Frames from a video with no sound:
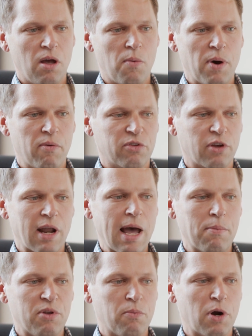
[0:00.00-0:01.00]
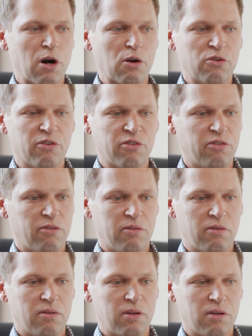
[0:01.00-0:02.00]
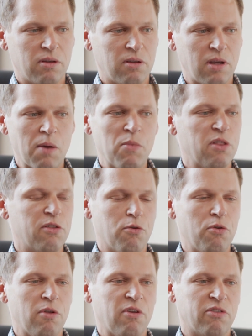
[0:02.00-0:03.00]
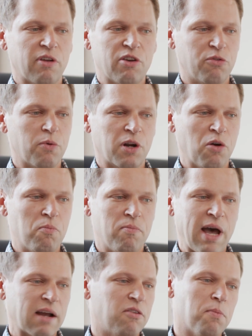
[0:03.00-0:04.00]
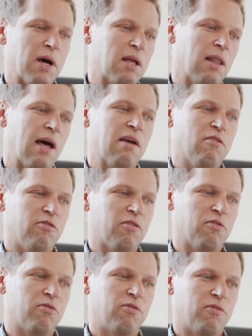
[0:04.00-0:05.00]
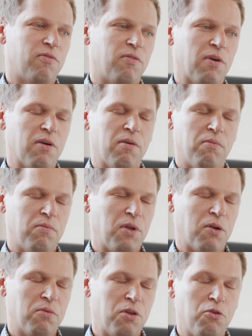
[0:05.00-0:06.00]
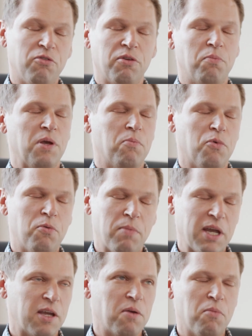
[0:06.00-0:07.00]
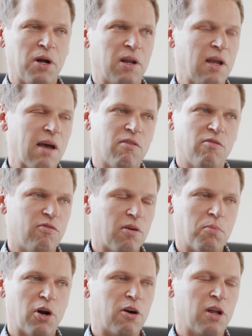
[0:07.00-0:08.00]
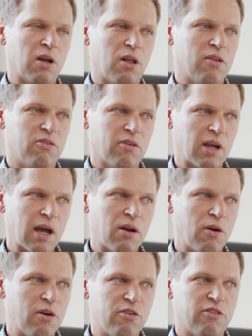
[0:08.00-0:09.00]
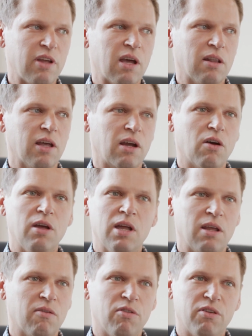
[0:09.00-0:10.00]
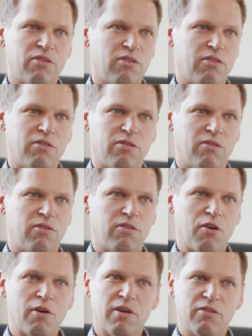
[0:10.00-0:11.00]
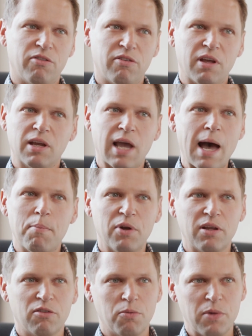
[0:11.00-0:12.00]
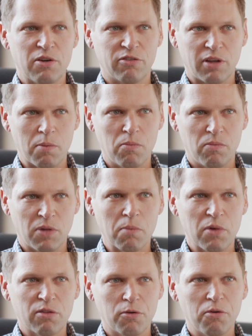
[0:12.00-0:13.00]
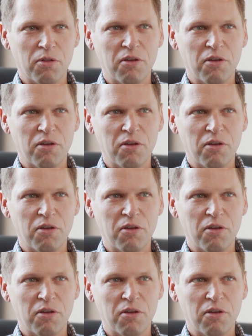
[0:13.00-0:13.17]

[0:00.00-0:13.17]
about what's gonna happen tomorrow. Just get me through this. I just want to go back to my life of using people, making money, having fun, partying, all this. Like, I don't understand any of this serious thing happening to me. Just get me through